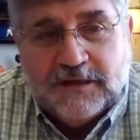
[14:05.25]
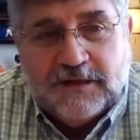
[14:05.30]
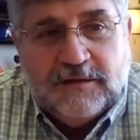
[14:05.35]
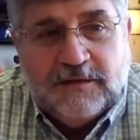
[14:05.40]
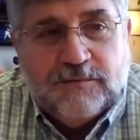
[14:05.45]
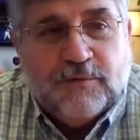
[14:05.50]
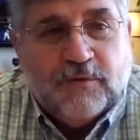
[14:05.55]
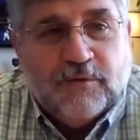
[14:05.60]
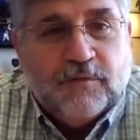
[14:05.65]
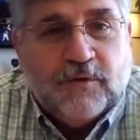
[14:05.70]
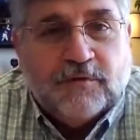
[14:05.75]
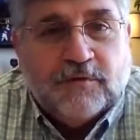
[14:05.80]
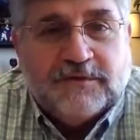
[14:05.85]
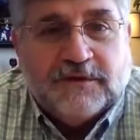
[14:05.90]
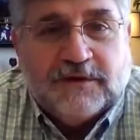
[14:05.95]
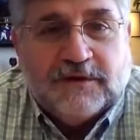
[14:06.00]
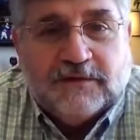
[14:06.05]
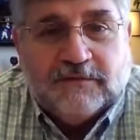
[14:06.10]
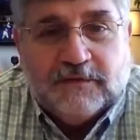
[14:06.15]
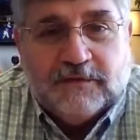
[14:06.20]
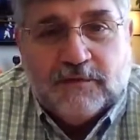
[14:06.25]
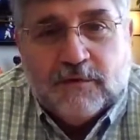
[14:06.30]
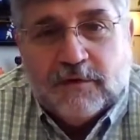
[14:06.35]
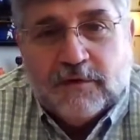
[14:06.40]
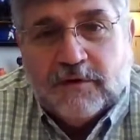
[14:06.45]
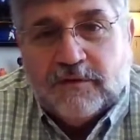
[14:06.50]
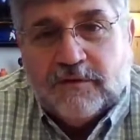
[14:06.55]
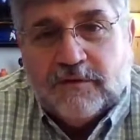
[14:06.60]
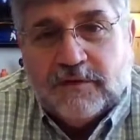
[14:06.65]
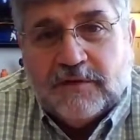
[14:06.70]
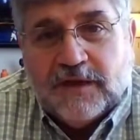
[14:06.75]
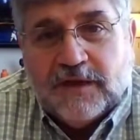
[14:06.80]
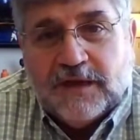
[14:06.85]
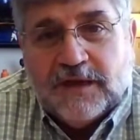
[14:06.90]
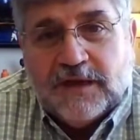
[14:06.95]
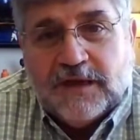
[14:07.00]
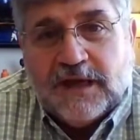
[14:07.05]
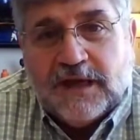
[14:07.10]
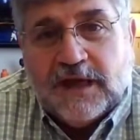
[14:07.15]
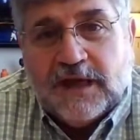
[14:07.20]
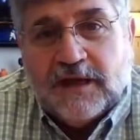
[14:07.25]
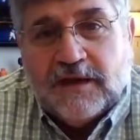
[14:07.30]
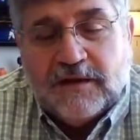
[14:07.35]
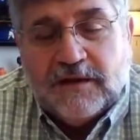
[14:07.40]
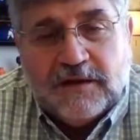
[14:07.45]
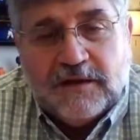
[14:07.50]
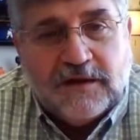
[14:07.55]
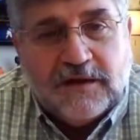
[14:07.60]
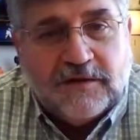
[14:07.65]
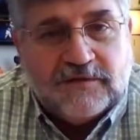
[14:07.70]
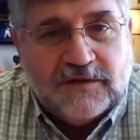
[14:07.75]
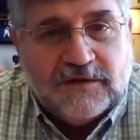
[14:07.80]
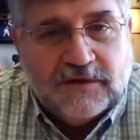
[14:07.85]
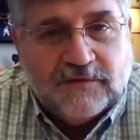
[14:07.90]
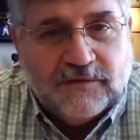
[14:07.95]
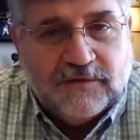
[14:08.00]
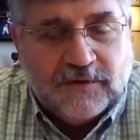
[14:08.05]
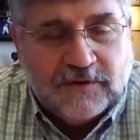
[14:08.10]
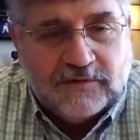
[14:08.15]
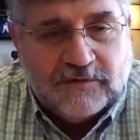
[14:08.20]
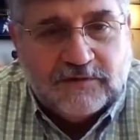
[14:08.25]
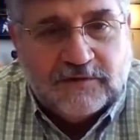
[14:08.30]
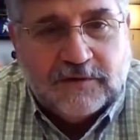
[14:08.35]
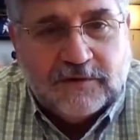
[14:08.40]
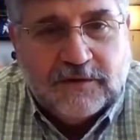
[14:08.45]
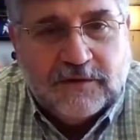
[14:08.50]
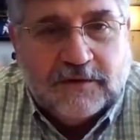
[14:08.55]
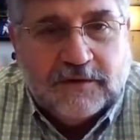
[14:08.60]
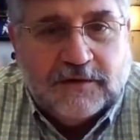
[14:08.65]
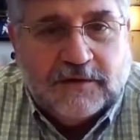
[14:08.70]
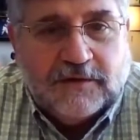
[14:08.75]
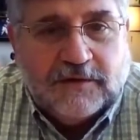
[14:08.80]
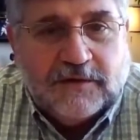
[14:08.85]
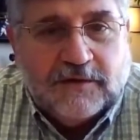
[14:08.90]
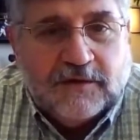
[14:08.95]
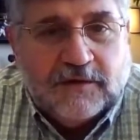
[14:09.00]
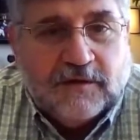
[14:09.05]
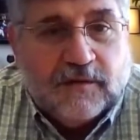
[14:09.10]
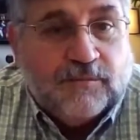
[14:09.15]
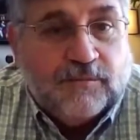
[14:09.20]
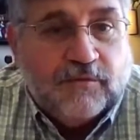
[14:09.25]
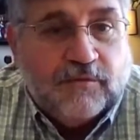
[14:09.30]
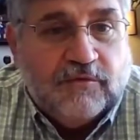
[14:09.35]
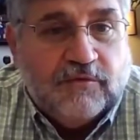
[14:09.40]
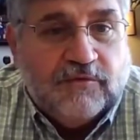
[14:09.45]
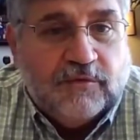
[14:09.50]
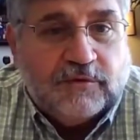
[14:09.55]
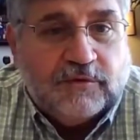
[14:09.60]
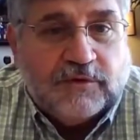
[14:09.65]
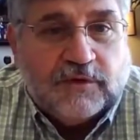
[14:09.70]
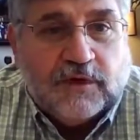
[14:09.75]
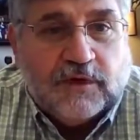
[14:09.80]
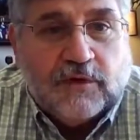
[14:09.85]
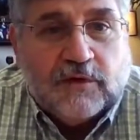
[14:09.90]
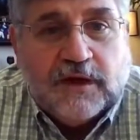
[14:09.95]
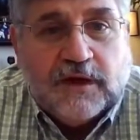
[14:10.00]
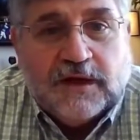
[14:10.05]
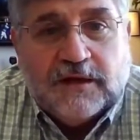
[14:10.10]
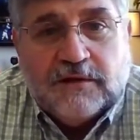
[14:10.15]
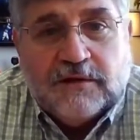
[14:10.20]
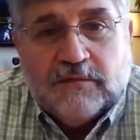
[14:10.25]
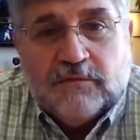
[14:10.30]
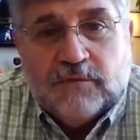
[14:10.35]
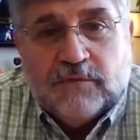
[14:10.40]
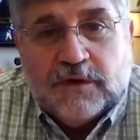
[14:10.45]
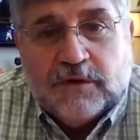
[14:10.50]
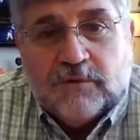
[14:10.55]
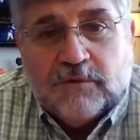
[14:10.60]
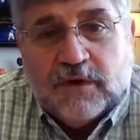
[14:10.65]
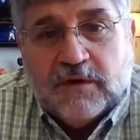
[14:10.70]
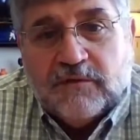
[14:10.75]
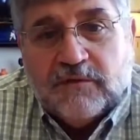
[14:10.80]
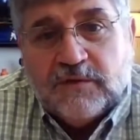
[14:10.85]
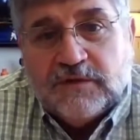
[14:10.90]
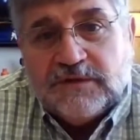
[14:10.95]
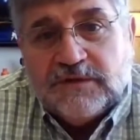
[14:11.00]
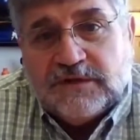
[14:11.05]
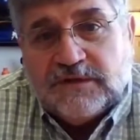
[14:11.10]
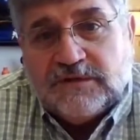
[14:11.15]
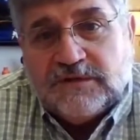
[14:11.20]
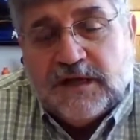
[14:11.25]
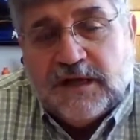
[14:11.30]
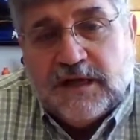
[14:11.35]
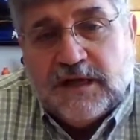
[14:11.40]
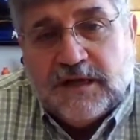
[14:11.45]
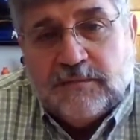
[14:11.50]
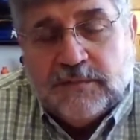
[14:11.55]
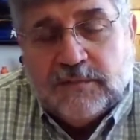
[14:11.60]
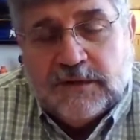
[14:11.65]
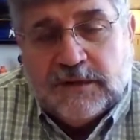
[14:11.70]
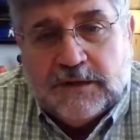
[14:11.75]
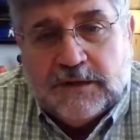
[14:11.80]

He promotes it everywhere that he can, and he's given us approval to go ahead and, and reference his name.